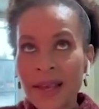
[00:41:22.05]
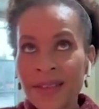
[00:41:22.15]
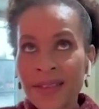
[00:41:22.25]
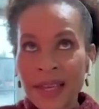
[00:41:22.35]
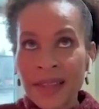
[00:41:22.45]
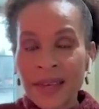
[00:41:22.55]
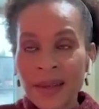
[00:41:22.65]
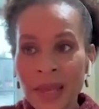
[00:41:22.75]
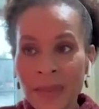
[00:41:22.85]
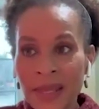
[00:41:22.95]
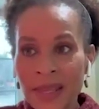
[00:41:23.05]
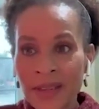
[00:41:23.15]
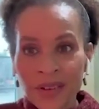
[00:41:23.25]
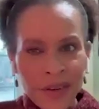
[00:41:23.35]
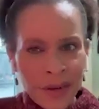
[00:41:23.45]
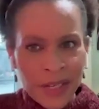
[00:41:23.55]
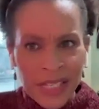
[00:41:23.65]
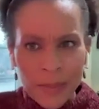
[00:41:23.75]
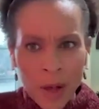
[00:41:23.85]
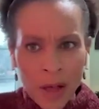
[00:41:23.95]
I think that maybe these are very
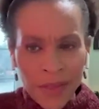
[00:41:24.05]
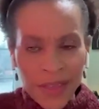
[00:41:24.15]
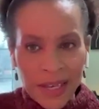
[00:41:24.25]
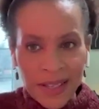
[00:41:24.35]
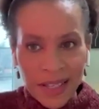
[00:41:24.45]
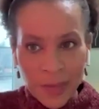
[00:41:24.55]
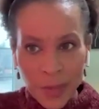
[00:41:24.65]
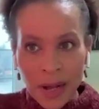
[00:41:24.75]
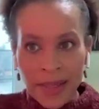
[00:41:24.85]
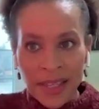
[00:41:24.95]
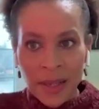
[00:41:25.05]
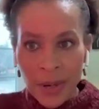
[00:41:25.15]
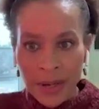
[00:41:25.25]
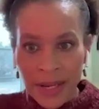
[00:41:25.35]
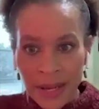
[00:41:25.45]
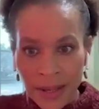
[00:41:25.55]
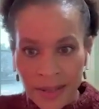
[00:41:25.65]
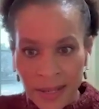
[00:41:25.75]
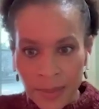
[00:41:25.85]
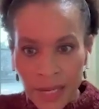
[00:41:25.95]
small things, this broccoli and the brownie
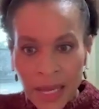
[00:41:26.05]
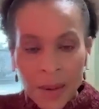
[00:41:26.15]
concept,